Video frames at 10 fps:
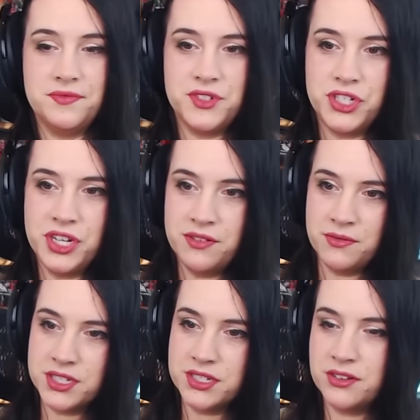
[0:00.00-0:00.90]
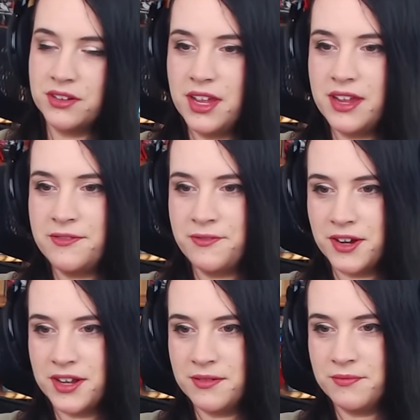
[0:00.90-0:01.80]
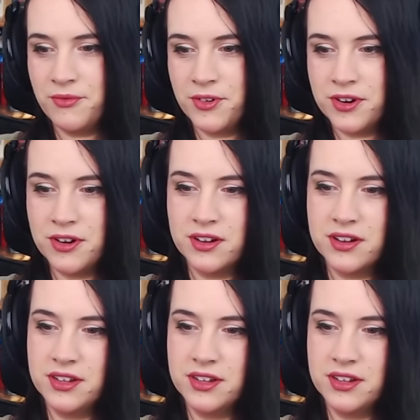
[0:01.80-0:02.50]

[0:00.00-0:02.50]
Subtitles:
She risked her life for him, for Kirk.